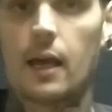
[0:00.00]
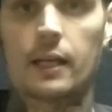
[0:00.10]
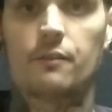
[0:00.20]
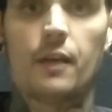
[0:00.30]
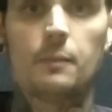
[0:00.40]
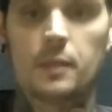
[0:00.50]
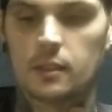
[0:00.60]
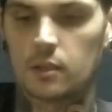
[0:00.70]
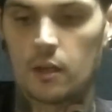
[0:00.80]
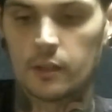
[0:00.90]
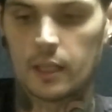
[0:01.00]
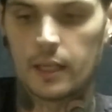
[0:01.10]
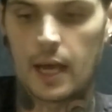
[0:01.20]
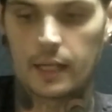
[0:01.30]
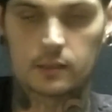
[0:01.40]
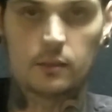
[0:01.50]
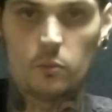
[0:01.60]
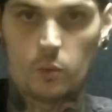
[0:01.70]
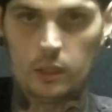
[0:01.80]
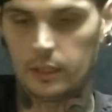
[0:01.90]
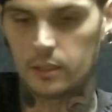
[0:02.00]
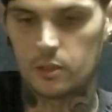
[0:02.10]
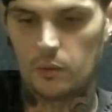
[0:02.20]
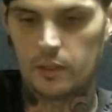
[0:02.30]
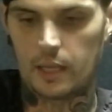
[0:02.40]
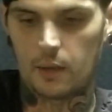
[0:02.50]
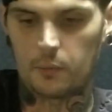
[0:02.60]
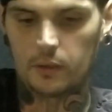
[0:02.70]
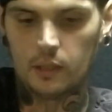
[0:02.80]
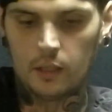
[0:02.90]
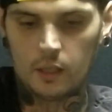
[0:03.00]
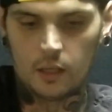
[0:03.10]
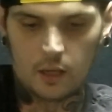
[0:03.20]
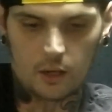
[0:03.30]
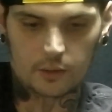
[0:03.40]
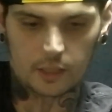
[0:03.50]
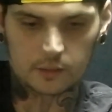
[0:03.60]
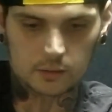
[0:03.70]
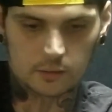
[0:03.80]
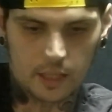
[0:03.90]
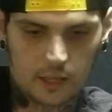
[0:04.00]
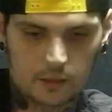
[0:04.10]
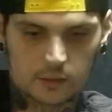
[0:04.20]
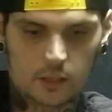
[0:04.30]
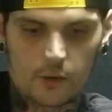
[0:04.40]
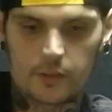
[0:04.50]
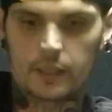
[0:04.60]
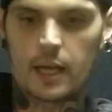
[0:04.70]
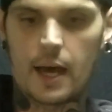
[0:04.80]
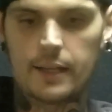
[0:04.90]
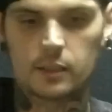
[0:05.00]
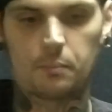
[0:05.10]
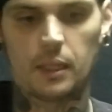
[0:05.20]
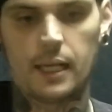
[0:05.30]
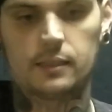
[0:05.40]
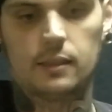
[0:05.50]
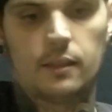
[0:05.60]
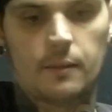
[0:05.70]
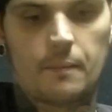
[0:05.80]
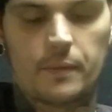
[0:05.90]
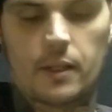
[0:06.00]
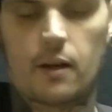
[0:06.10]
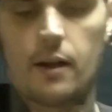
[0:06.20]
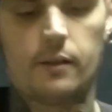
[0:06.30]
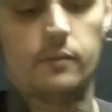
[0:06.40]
could vape this all day. I actually really enjoy that one. Okay, so now let's go to Gaia's Blessing. All right,